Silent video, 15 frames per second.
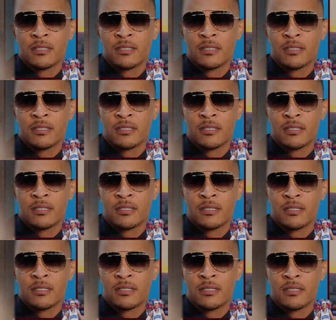
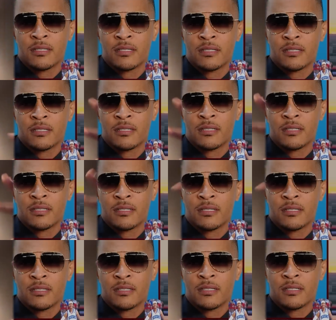
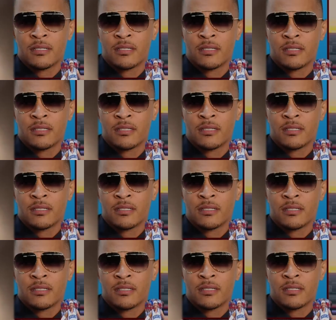
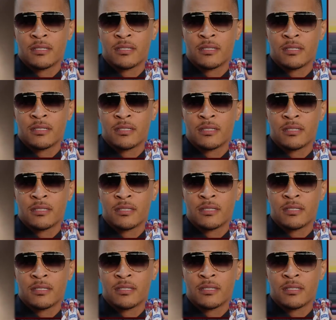
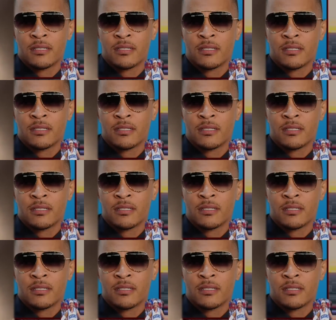
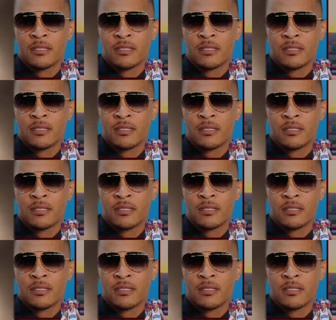No words are spoken by the person on screen.